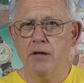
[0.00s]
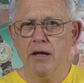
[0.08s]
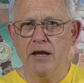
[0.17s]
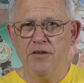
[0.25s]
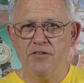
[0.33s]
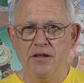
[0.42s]

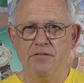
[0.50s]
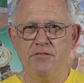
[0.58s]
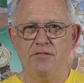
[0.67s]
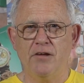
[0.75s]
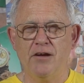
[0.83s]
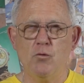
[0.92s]

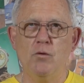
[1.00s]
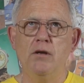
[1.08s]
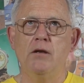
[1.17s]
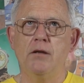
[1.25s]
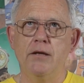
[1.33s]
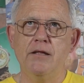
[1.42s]
I quite
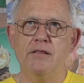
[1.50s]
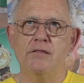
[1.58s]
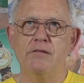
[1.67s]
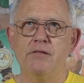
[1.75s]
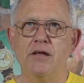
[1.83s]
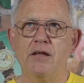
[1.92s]
like
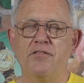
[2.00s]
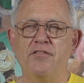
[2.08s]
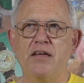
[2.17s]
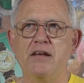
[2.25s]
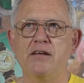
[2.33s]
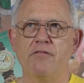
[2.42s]
the
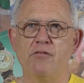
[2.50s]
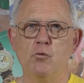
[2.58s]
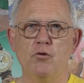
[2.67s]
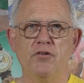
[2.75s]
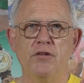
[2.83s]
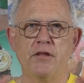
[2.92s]
aesthetic of the
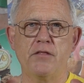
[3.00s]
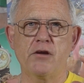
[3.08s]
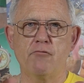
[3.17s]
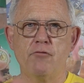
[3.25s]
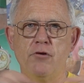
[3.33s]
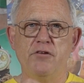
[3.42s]
watch, and that the
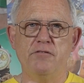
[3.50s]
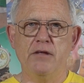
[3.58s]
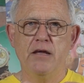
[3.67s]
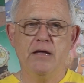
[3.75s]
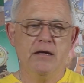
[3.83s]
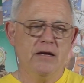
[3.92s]
crown
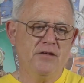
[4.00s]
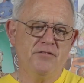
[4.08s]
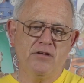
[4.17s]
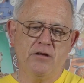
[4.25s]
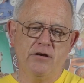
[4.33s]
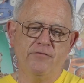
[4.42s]
is
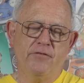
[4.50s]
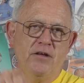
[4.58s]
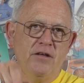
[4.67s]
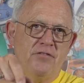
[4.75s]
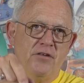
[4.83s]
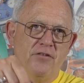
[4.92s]
kind of
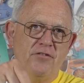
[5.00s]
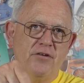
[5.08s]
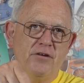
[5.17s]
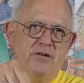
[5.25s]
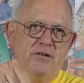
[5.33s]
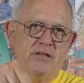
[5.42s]

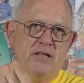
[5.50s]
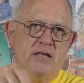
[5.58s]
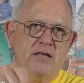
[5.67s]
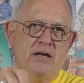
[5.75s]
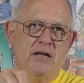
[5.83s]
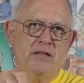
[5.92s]
inserted at
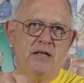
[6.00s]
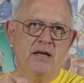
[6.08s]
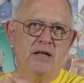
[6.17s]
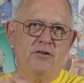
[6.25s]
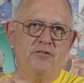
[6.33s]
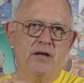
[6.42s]
the
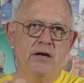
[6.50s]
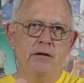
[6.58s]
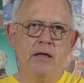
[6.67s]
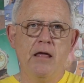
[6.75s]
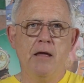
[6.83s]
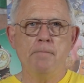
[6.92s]
edge there,
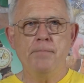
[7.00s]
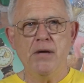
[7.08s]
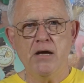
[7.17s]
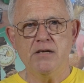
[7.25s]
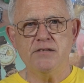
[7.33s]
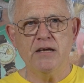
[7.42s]

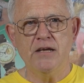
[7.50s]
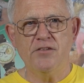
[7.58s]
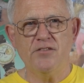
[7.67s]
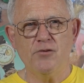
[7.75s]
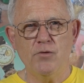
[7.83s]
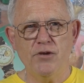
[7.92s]
but
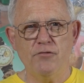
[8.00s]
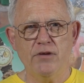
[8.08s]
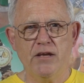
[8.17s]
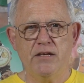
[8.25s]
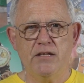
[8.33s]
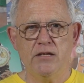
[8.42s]
it's quite
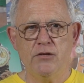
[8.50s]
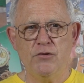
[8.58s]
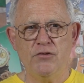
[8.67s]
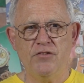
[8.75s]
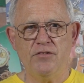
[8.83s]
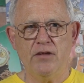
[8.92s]
tricky to
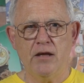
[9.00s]
use.